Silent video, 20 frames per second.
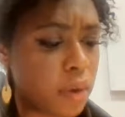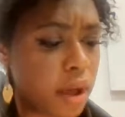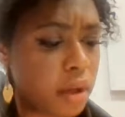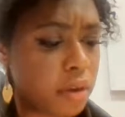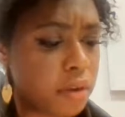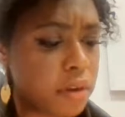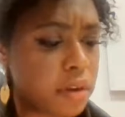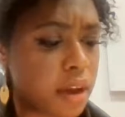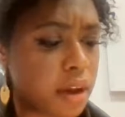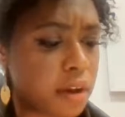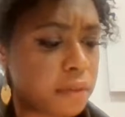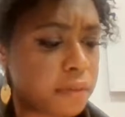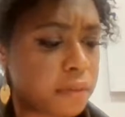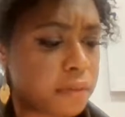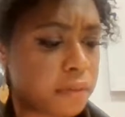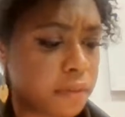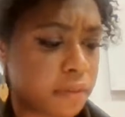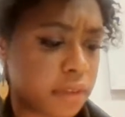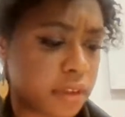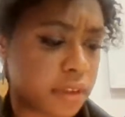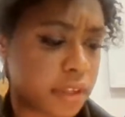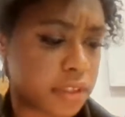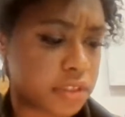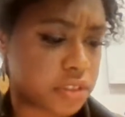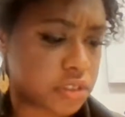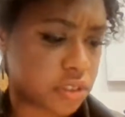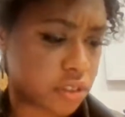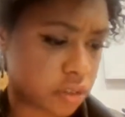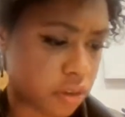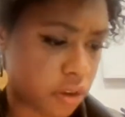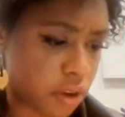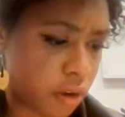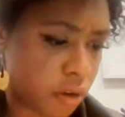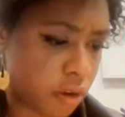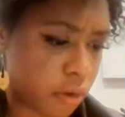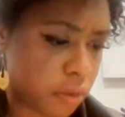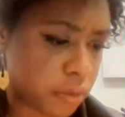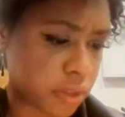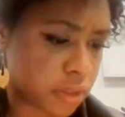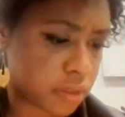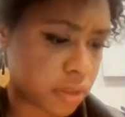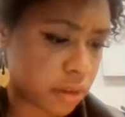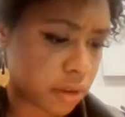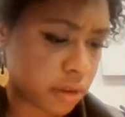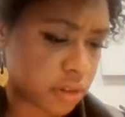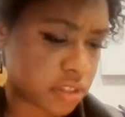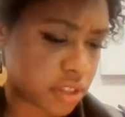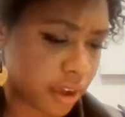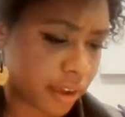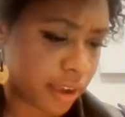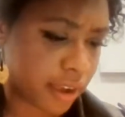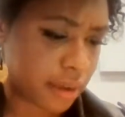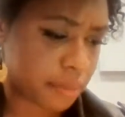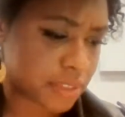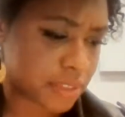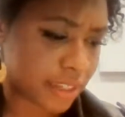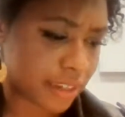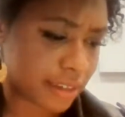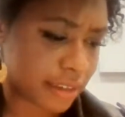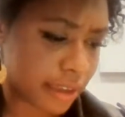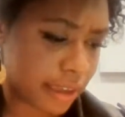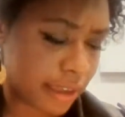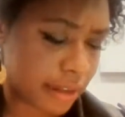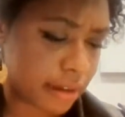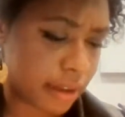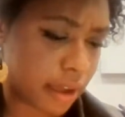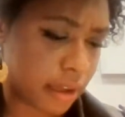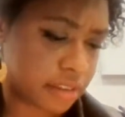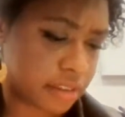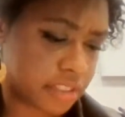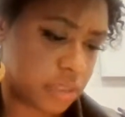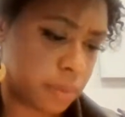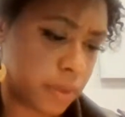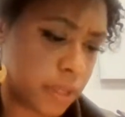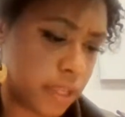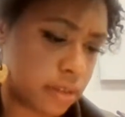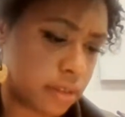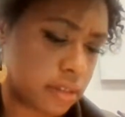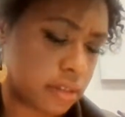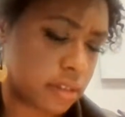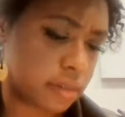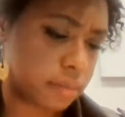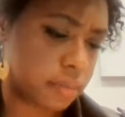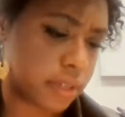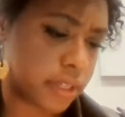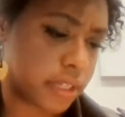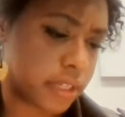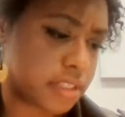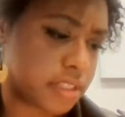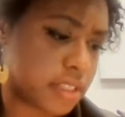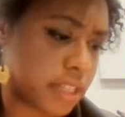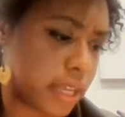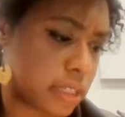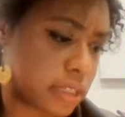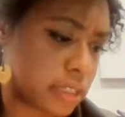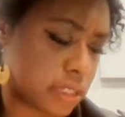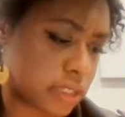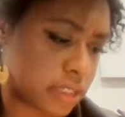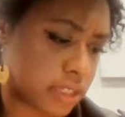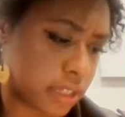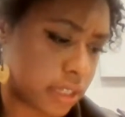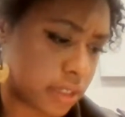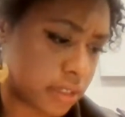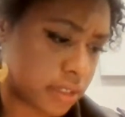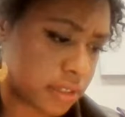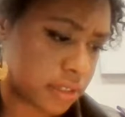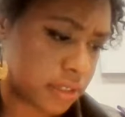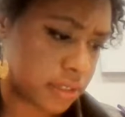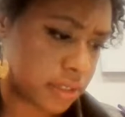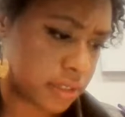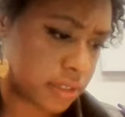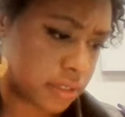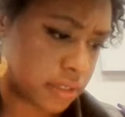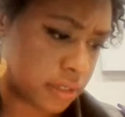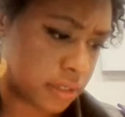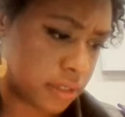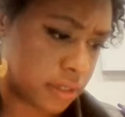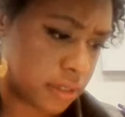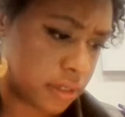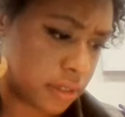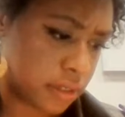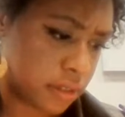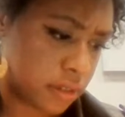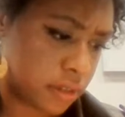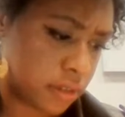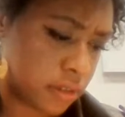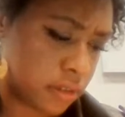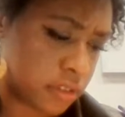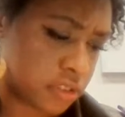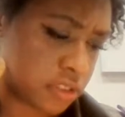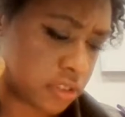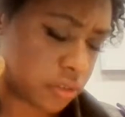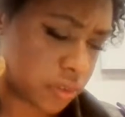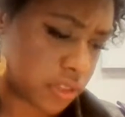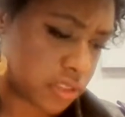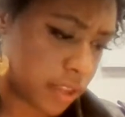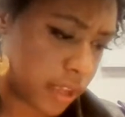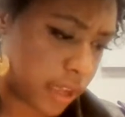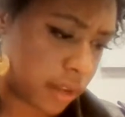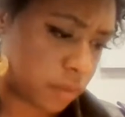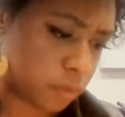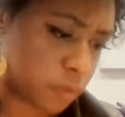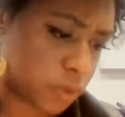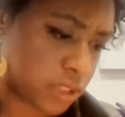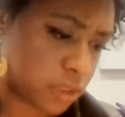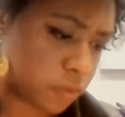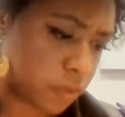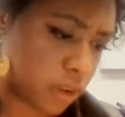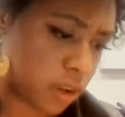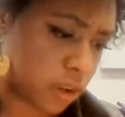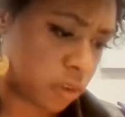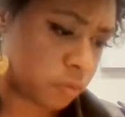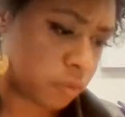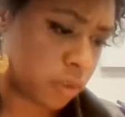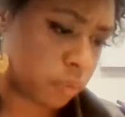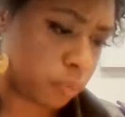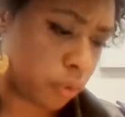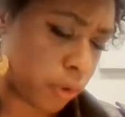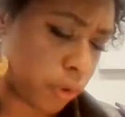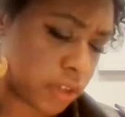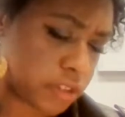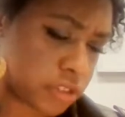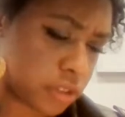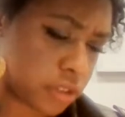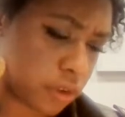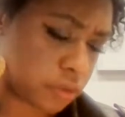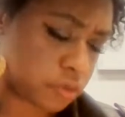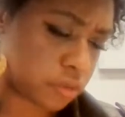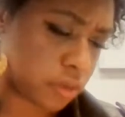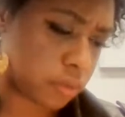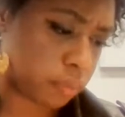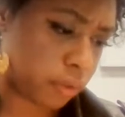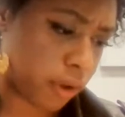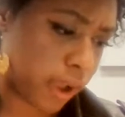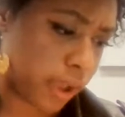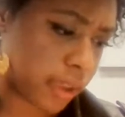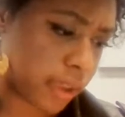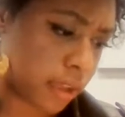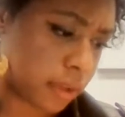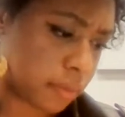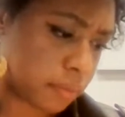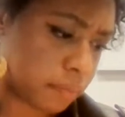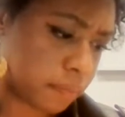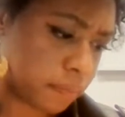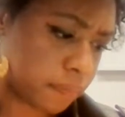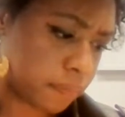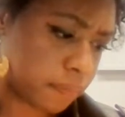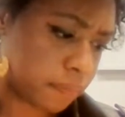well enough is to know that there are times I cannot speak in complete sentences. So the tent was filled with boy children praying.